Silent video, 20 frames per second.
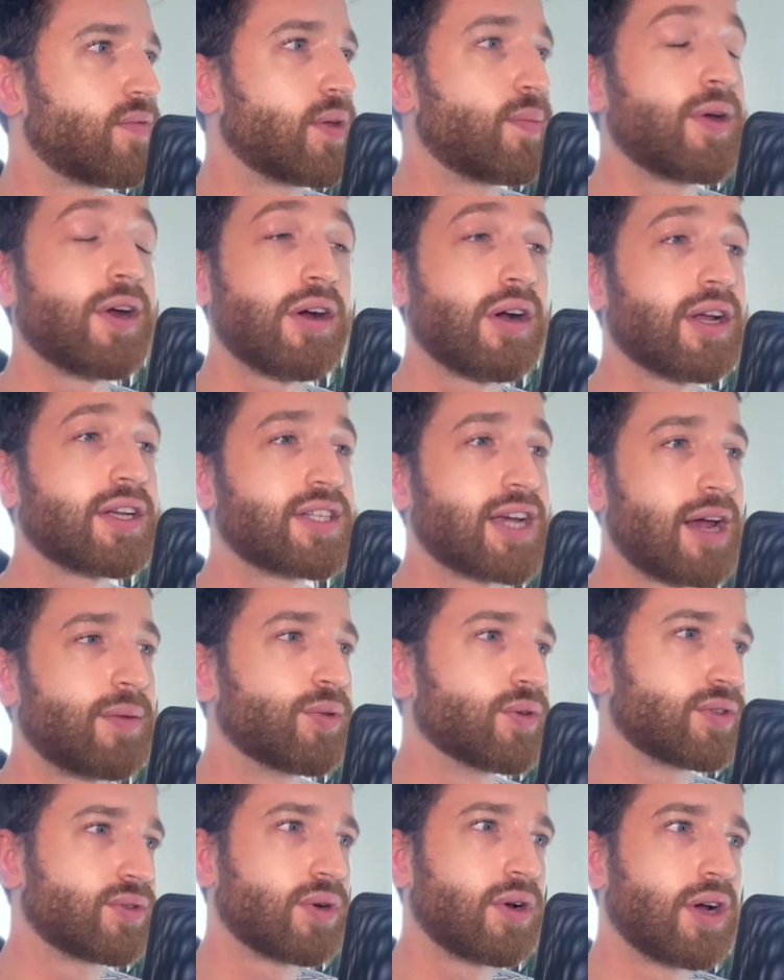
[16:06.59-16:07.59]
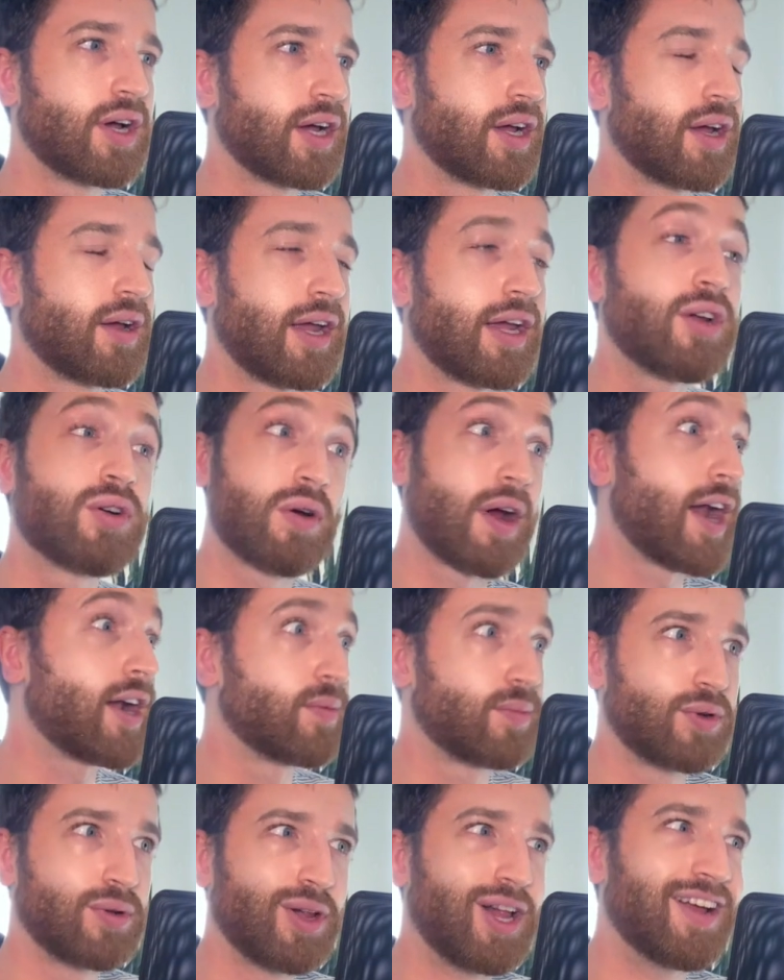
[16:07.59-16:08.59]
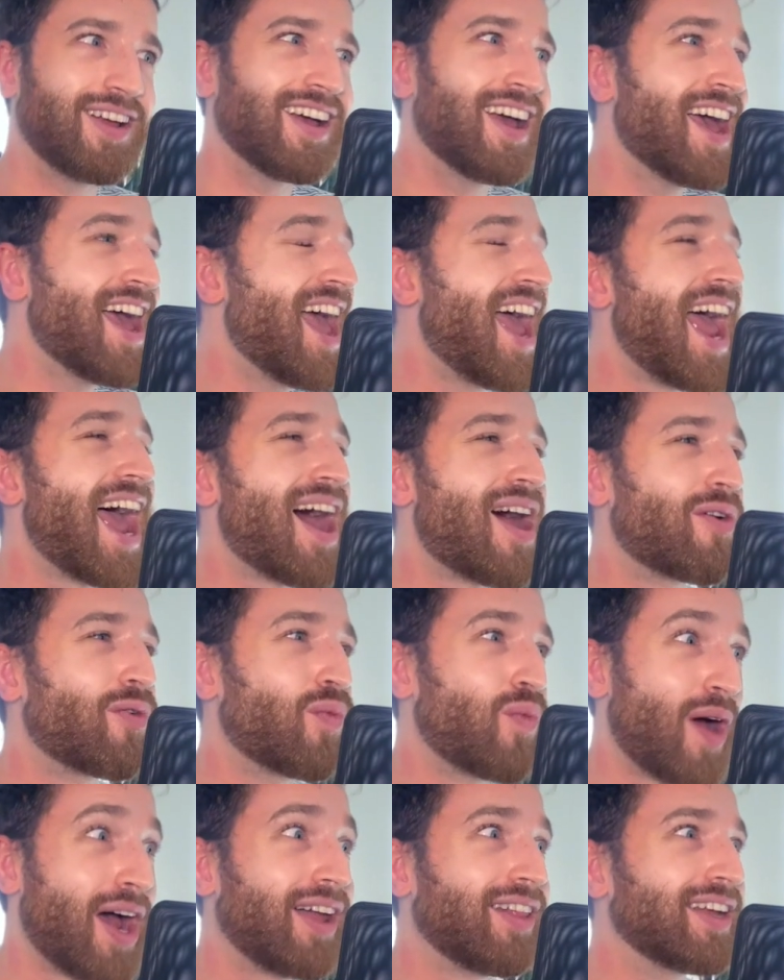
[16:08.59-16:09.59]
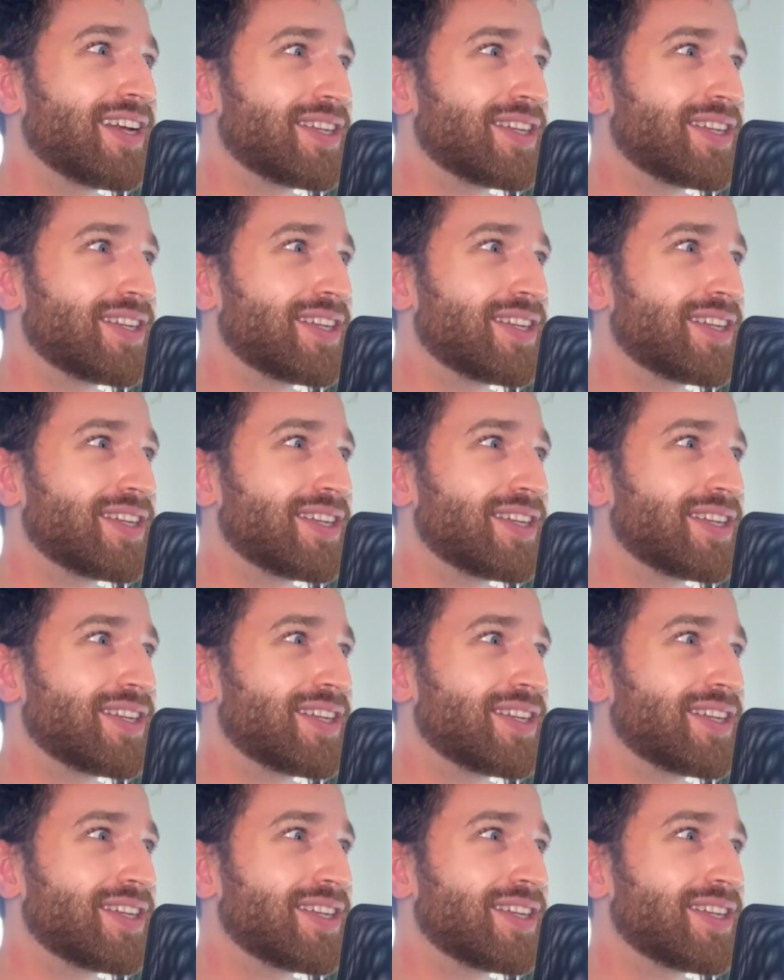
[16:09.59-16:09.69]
But the periodic table's incredible how well it's